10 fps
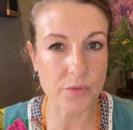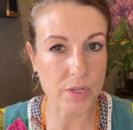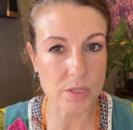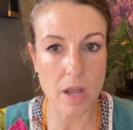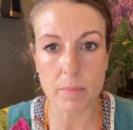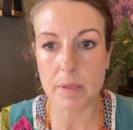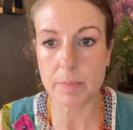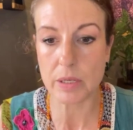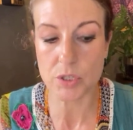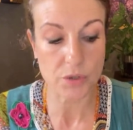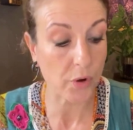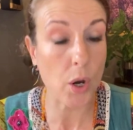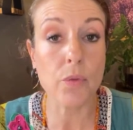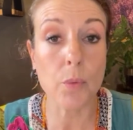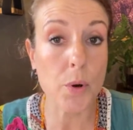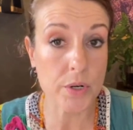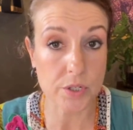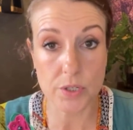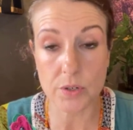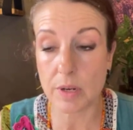for example, because you've overworked
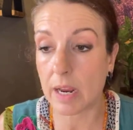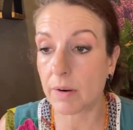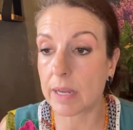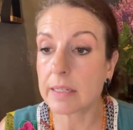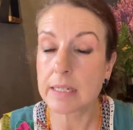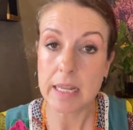a certain area,